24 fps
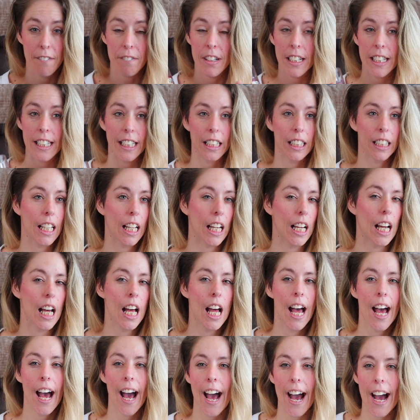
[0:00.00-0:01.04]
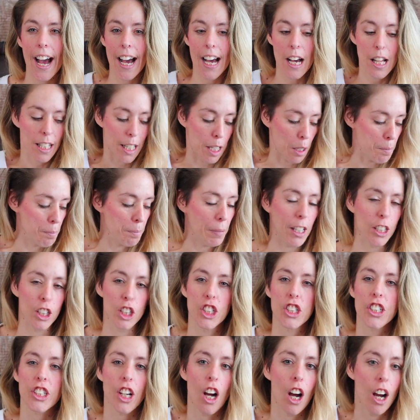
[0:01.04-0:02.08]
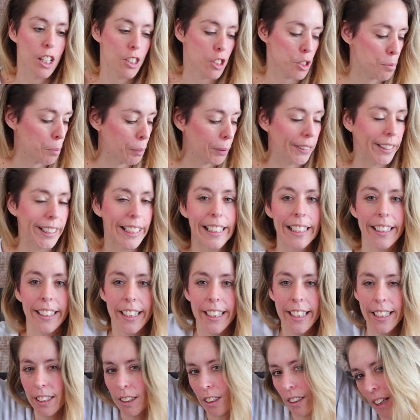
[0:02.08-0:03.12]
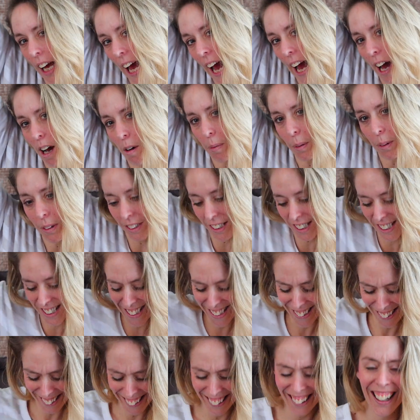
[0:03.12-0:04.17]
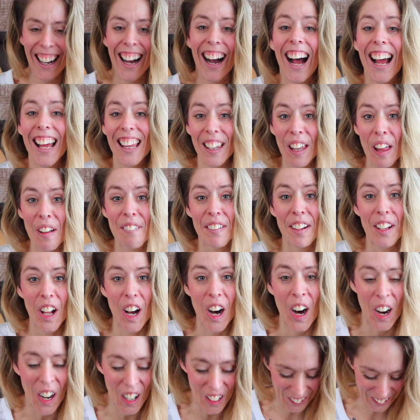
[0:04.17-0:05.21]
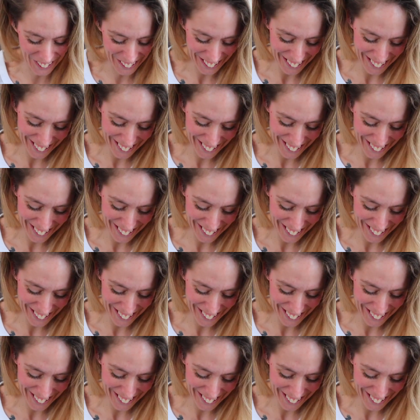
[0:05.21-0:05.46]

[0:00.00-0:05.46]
Vanilla, like butterscotch, praline, apples. I love it all.